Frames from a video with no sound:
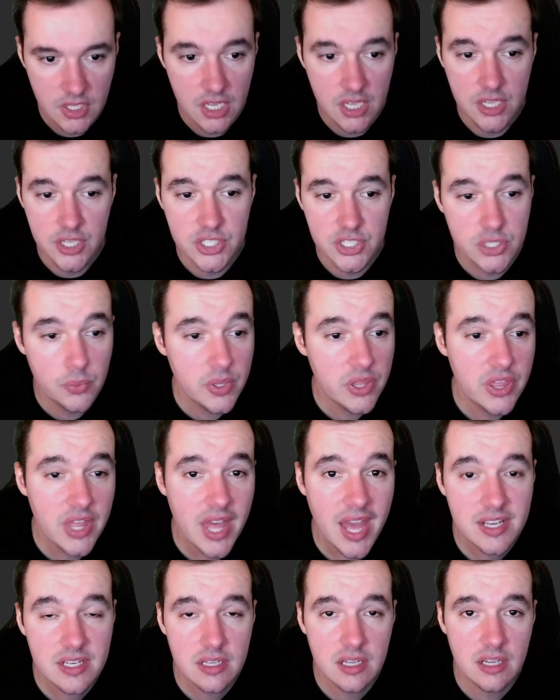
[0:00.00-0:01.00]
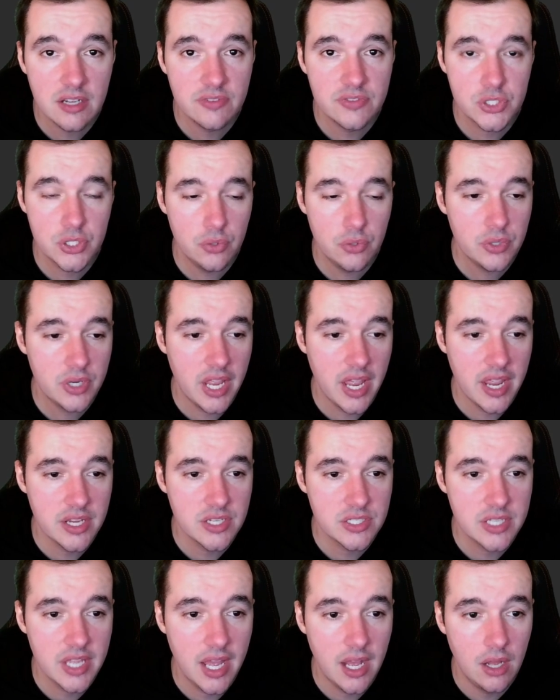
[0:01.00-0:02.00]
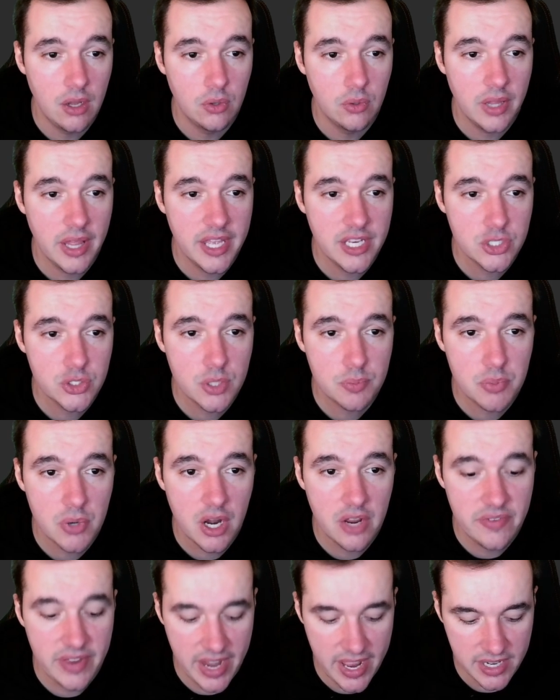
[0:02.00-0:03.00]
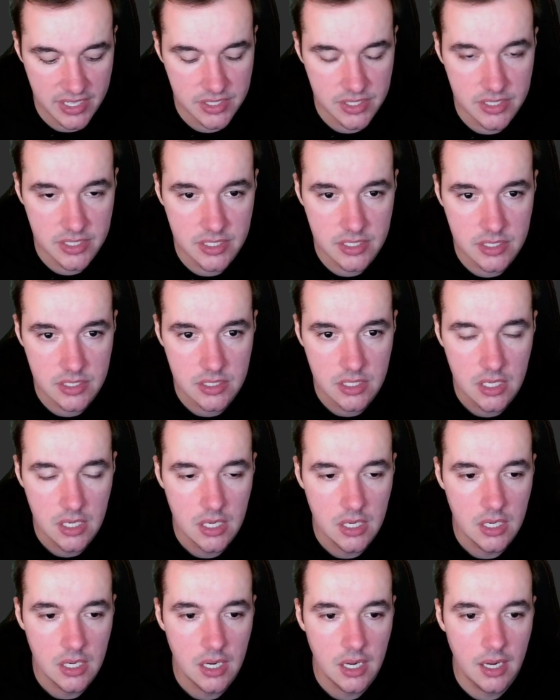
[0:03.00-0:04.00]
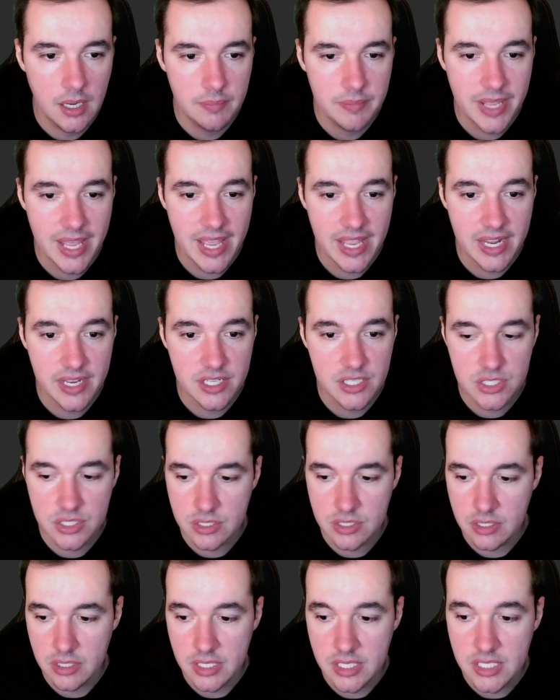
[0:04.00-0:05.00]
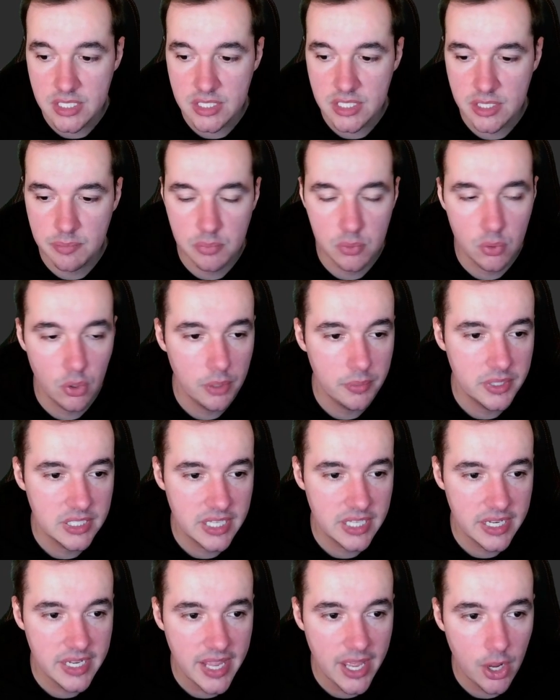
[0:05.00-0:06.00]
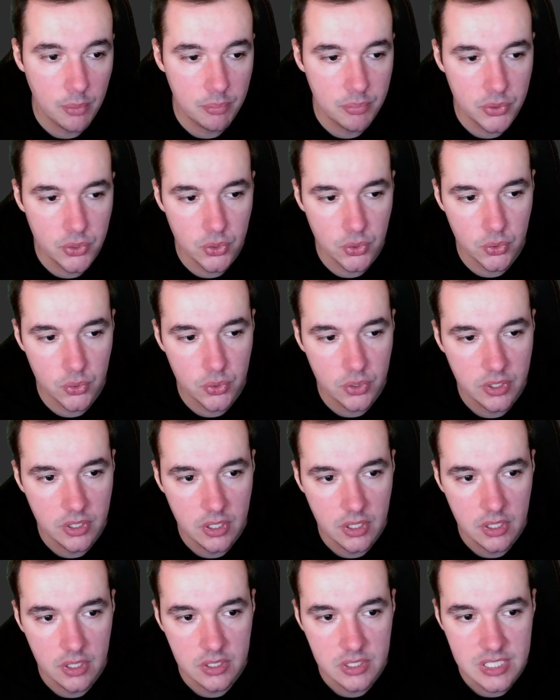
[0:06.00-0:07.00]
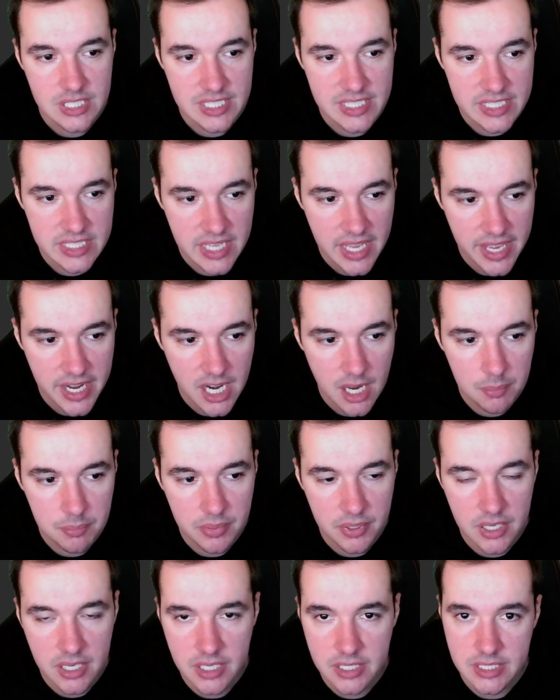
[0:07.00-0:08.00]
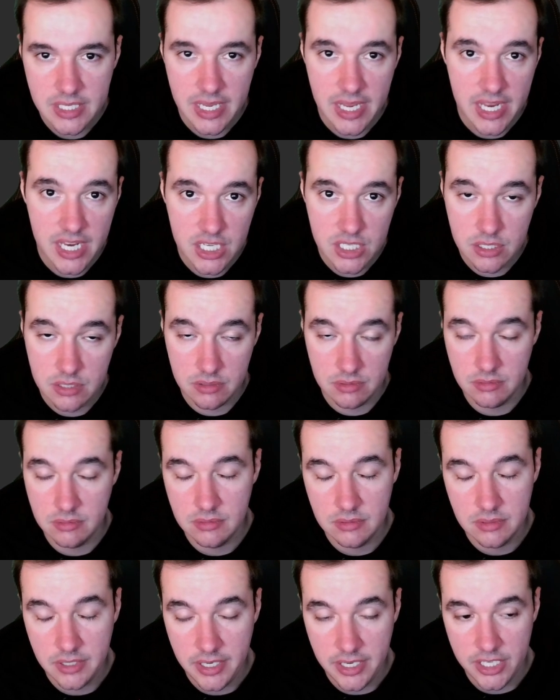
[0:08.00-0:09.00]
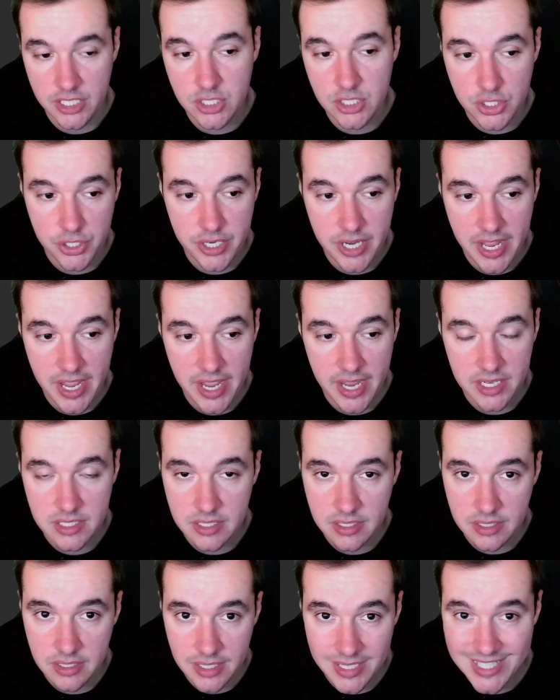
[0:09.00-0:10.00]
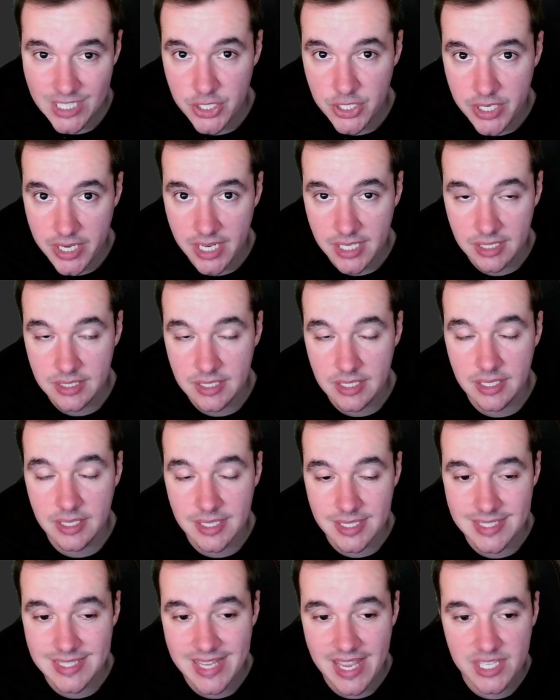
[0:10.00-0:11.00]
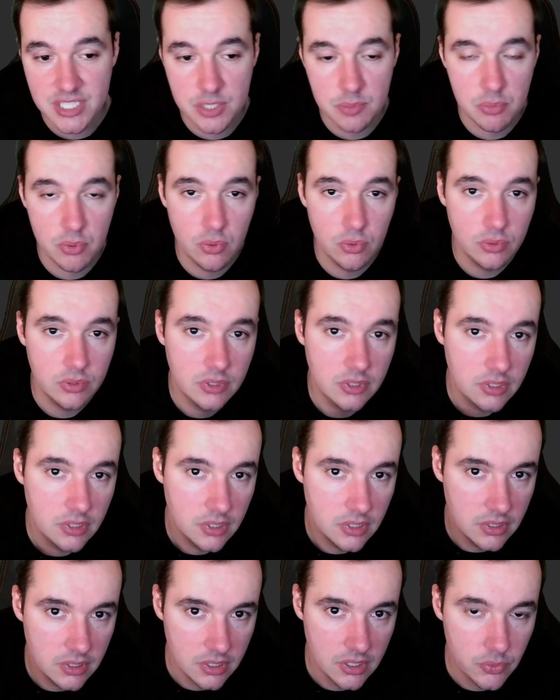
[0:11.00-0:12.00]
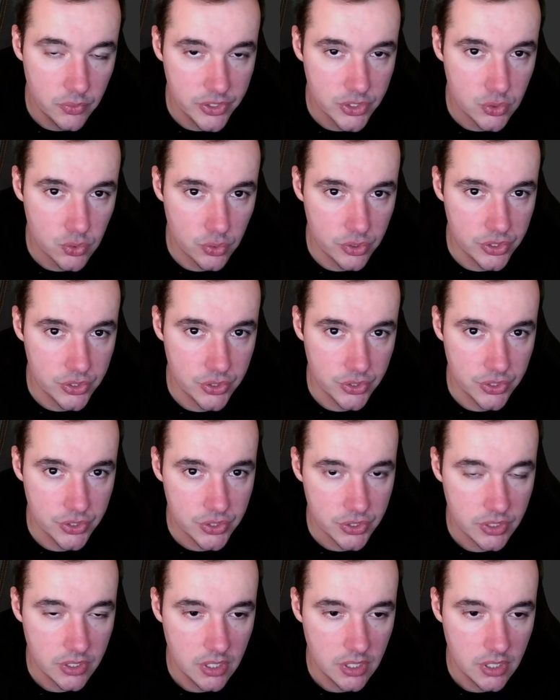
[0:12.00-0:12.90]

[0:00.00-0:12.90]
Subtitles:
So with that, I've showcased how Entra Private Access and its easy deployment can help you set up an internet accessible resources